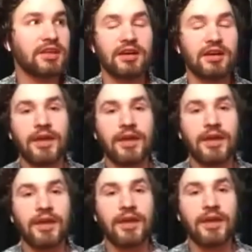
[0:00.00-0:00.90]
Um, mm.
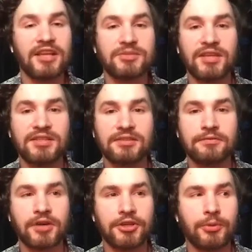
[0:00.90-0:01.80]
And
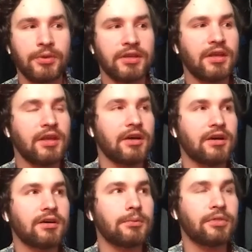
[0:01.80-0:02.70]
so, yeah, it's
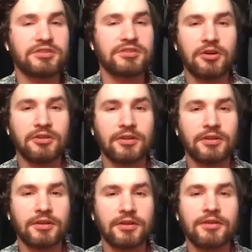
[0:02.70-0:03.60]
so, a pretty no. like
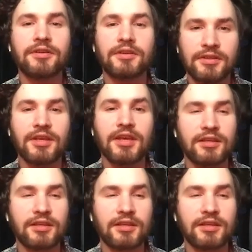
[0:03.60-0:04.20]
fast-paced environment.